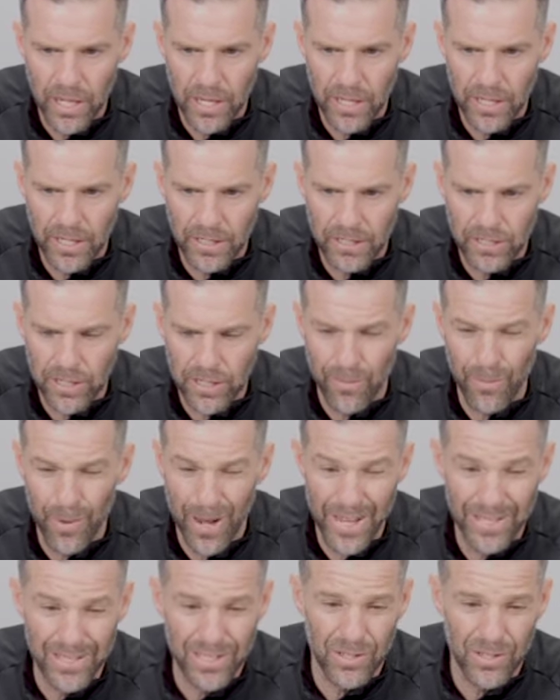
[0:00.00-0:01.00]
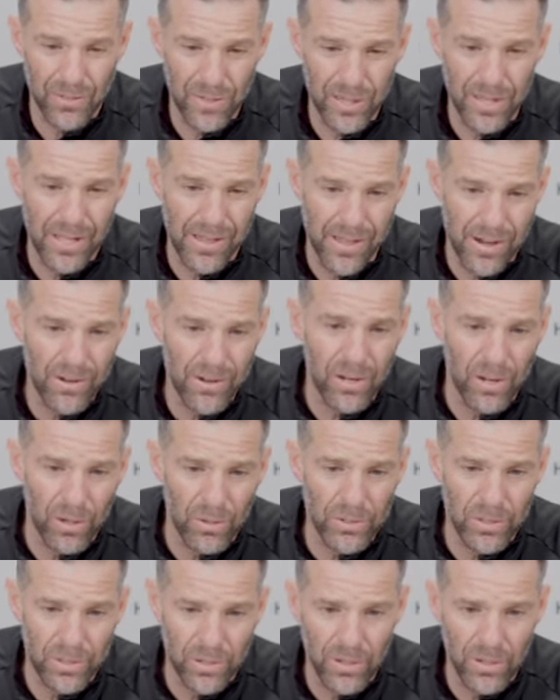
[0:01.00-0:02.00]
in some ways it's really their
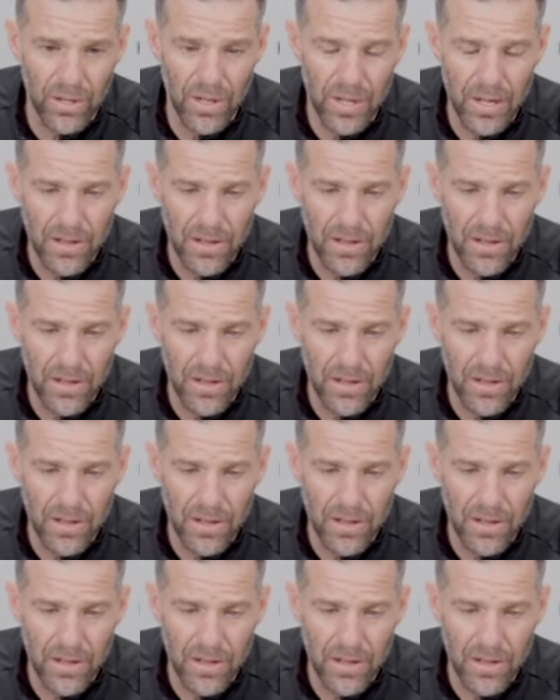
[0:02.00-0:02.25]
culture,